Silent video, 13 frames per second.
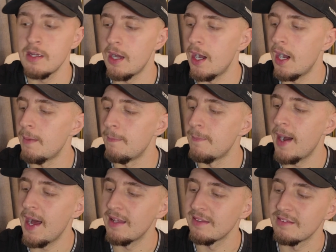
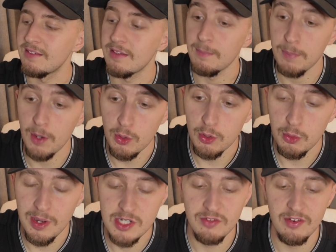And the bloke who
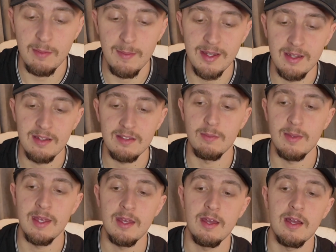actually recommended it to
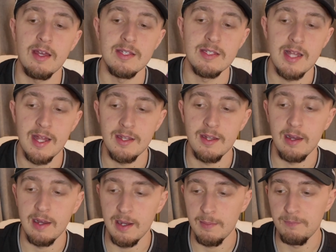me, he said,
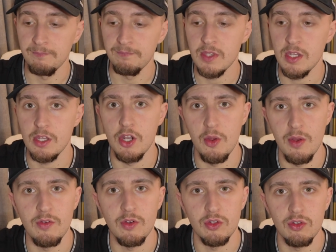
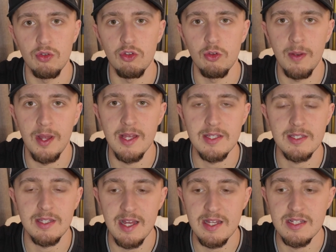if you can do two plates,
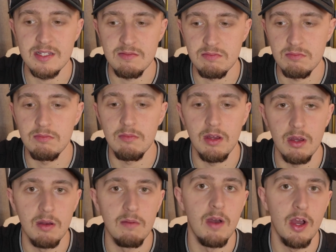that is
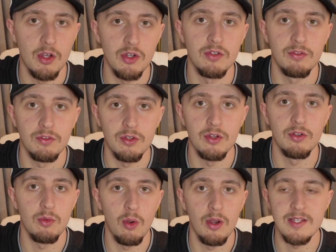a good
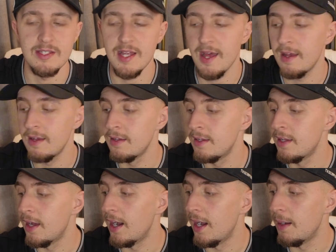quality set,
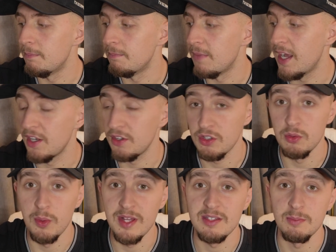and a good
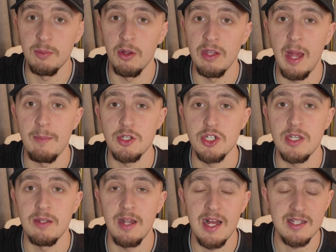weight to put on that
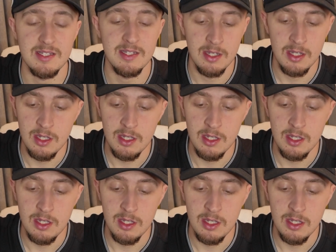machine, as